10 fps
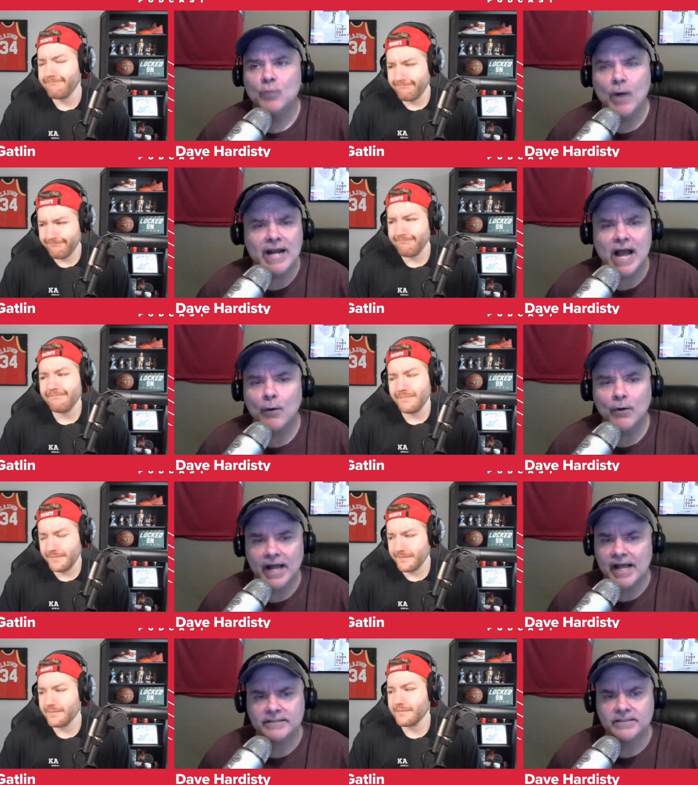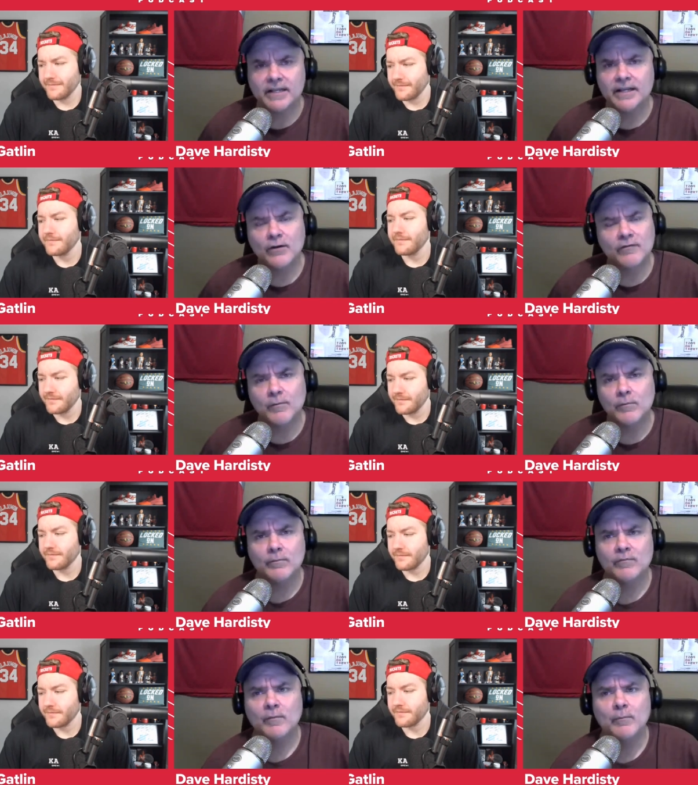Speaker 1: dwight howard-esque you know from
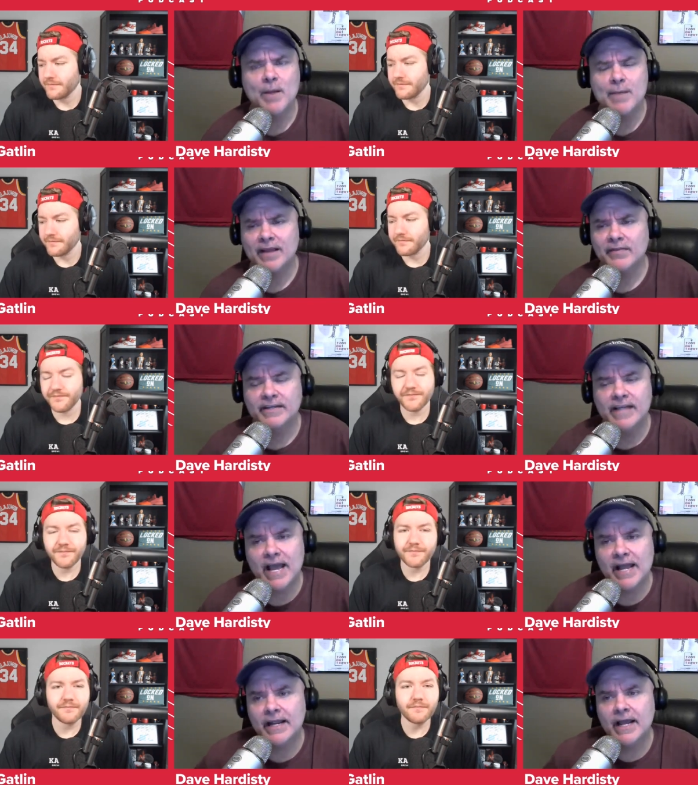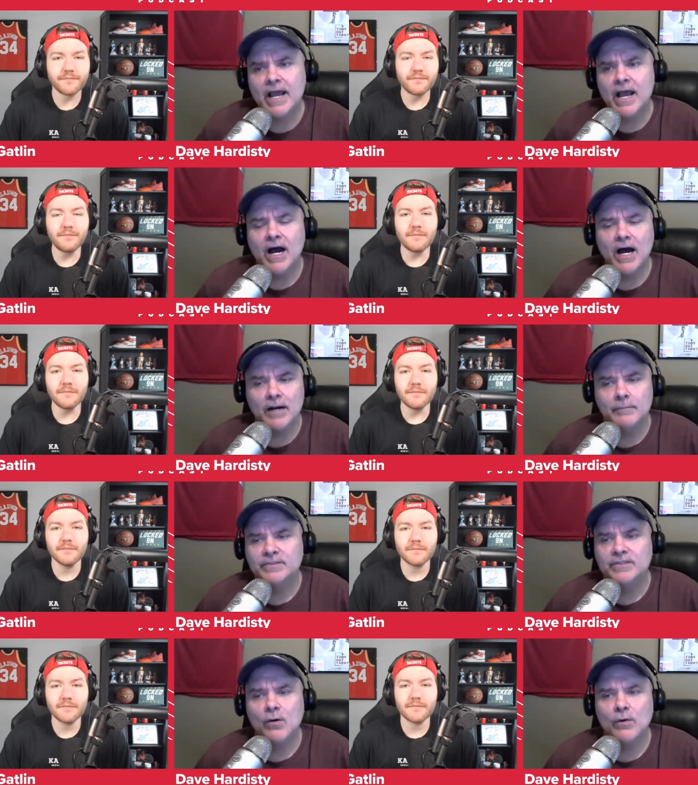from way back in the day um,
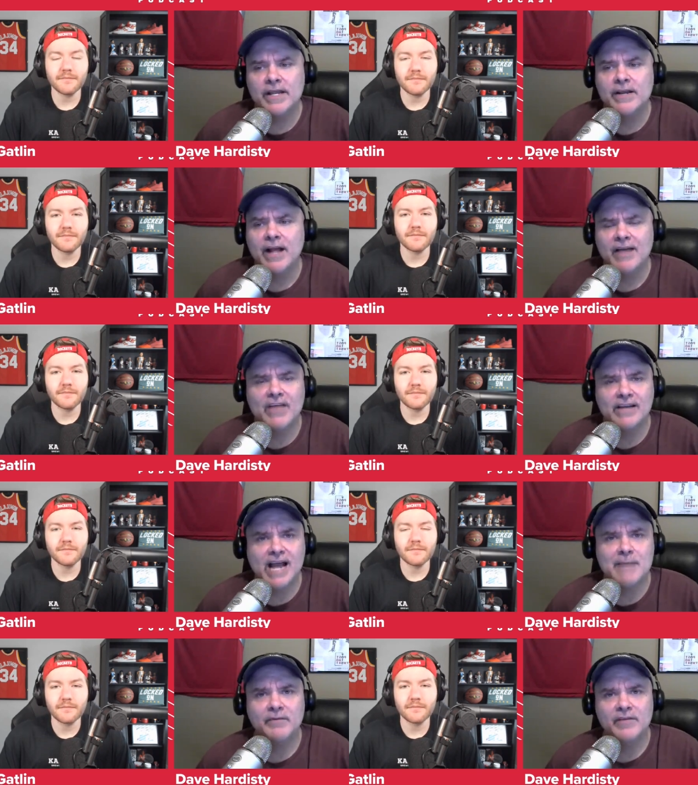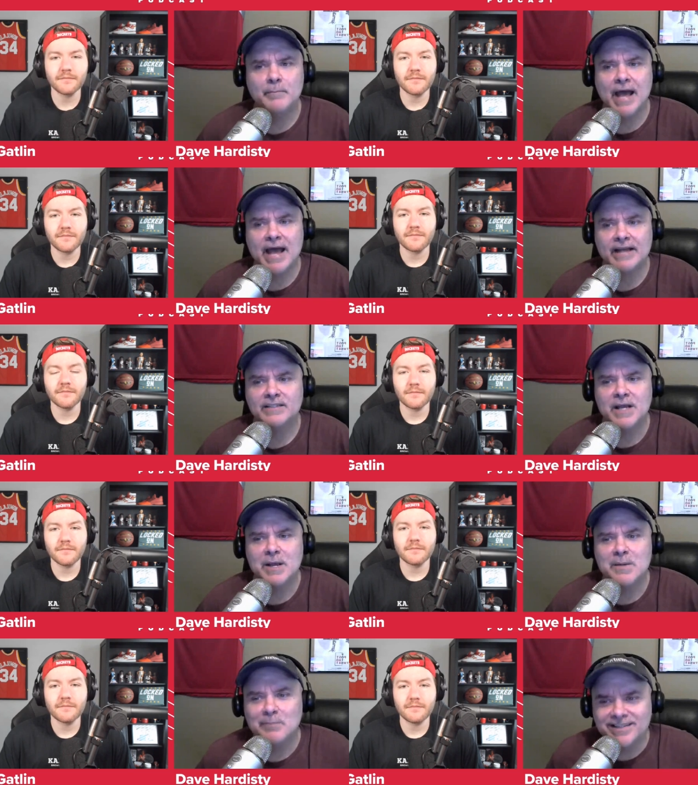so he could have that type of impact
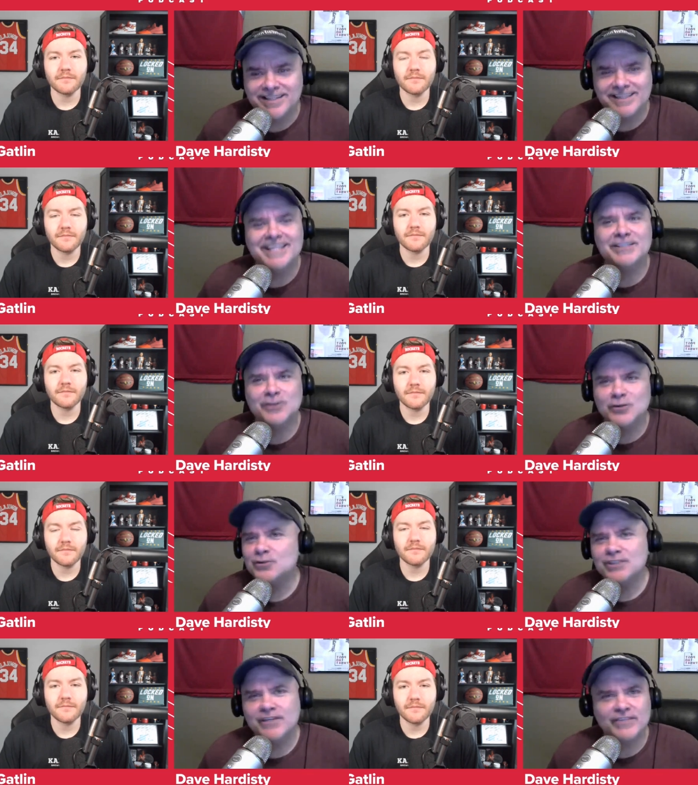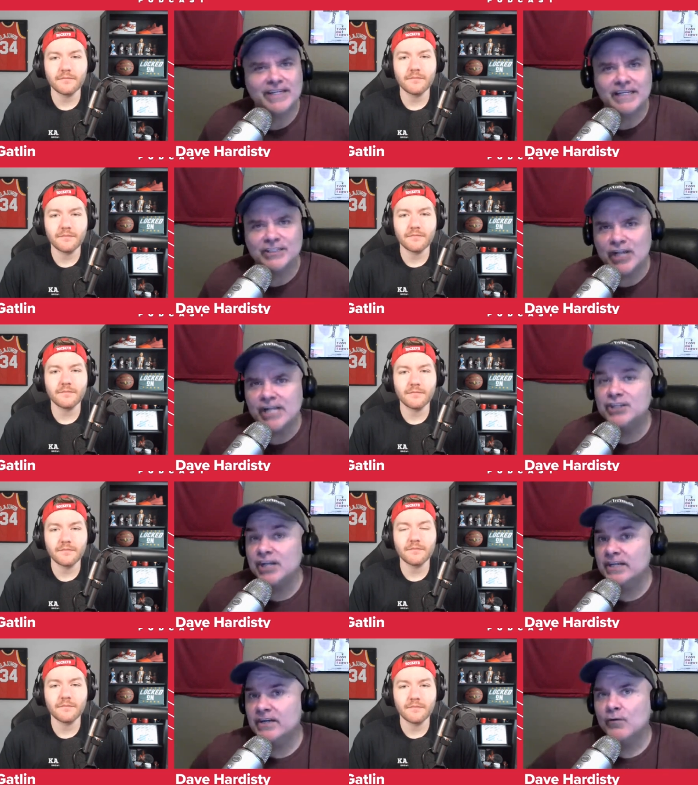but the league is also shifting and changing
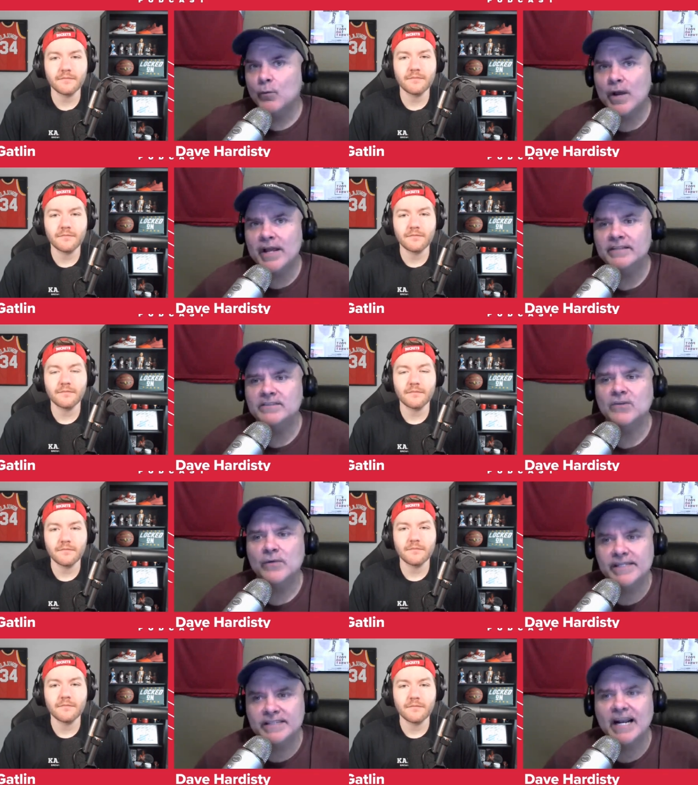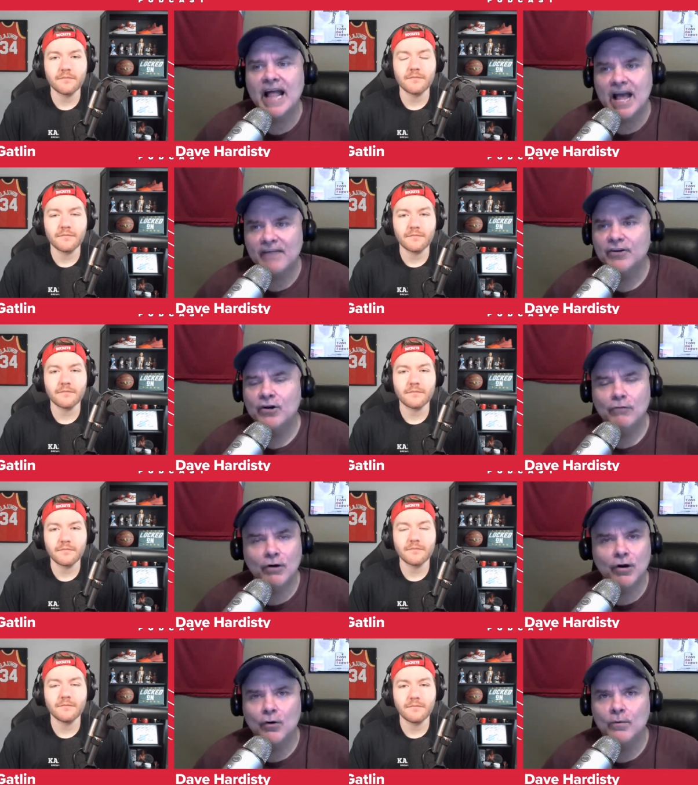in different ways so he's going to have to
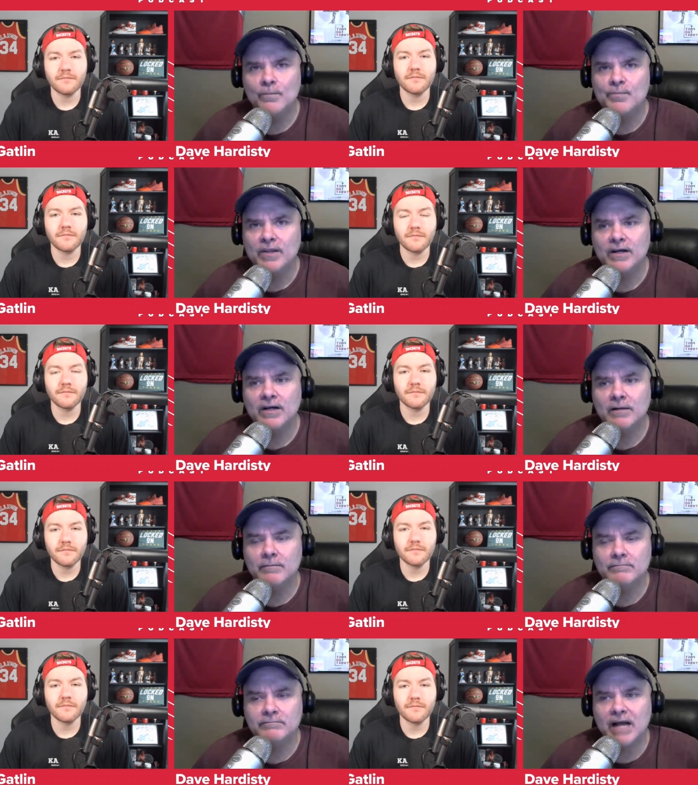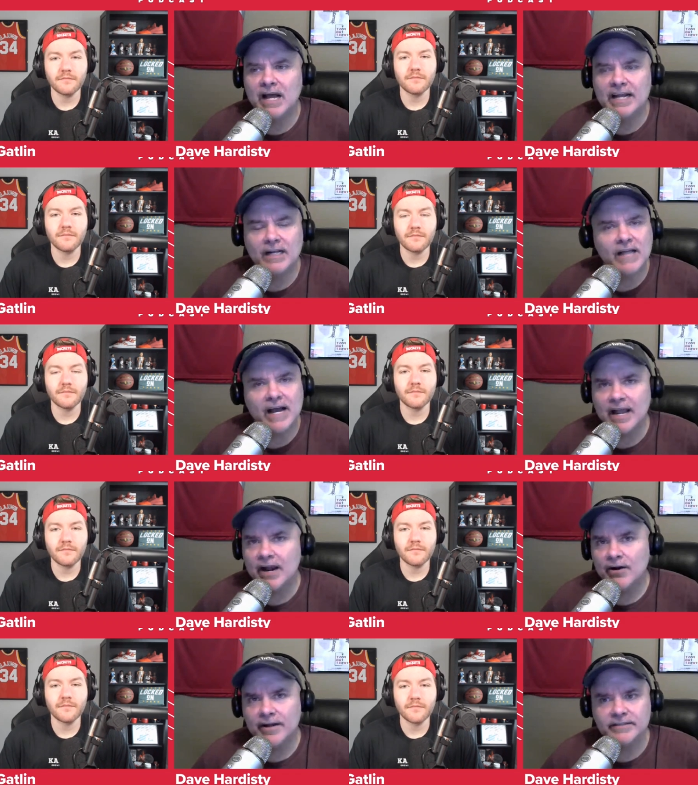grow um, uh, in a lot of
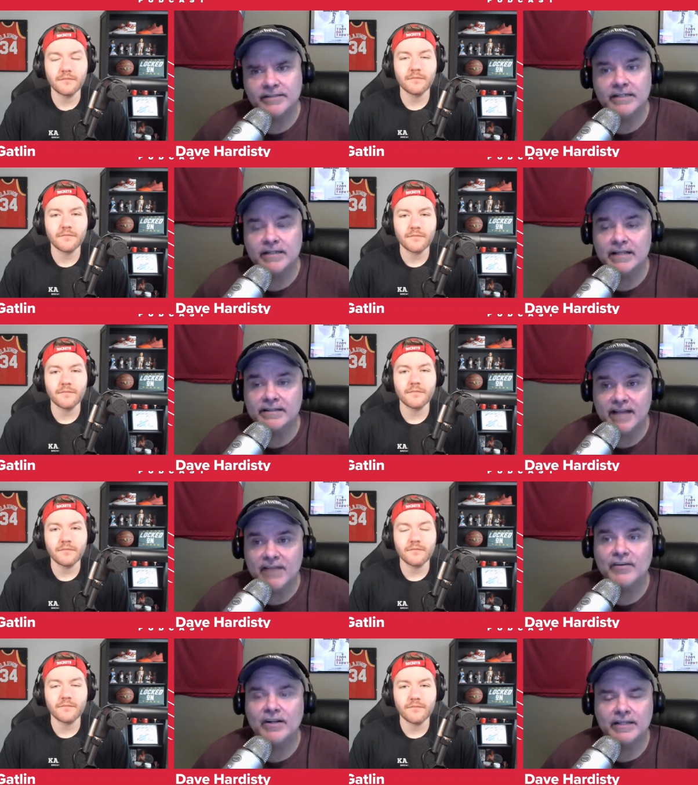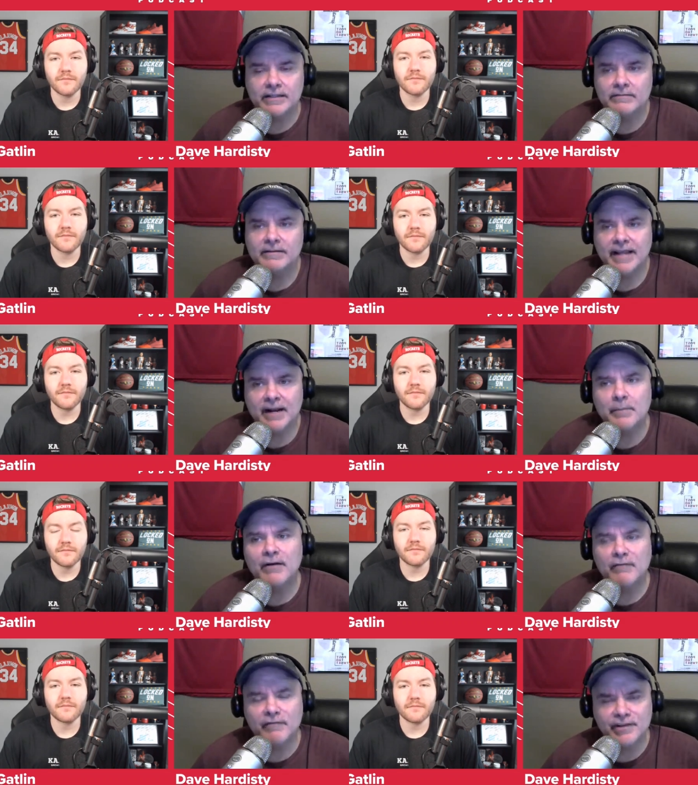areas and and definitely get a better
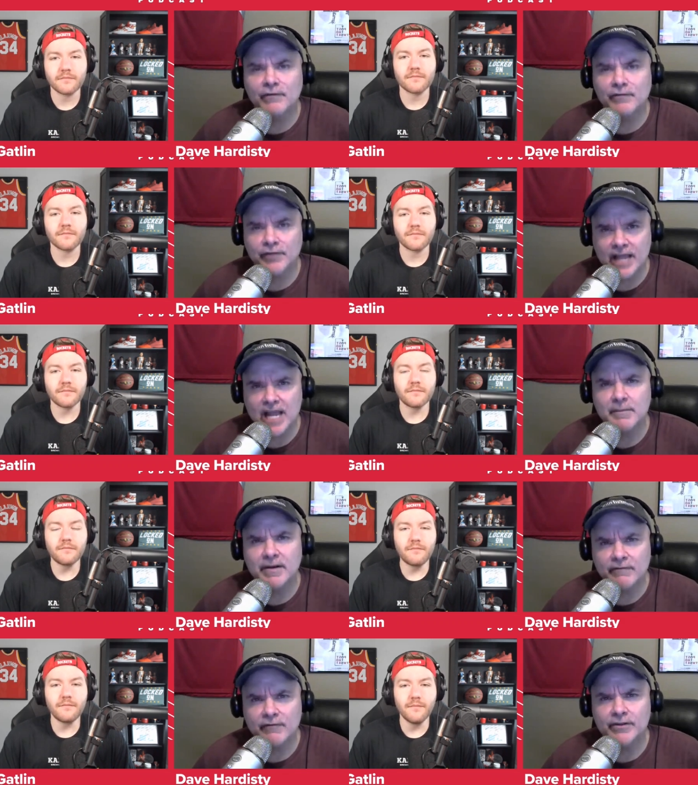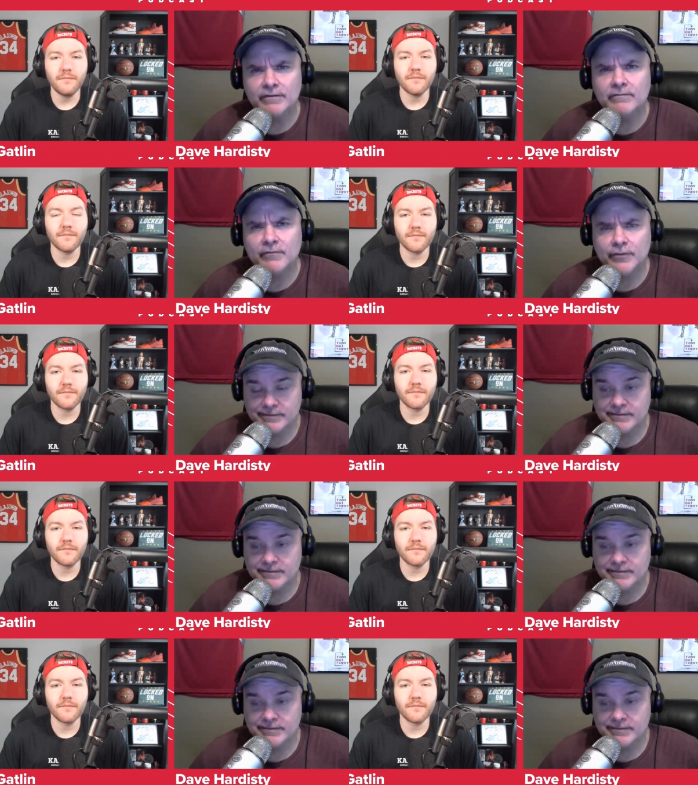feel for the game and for the for the,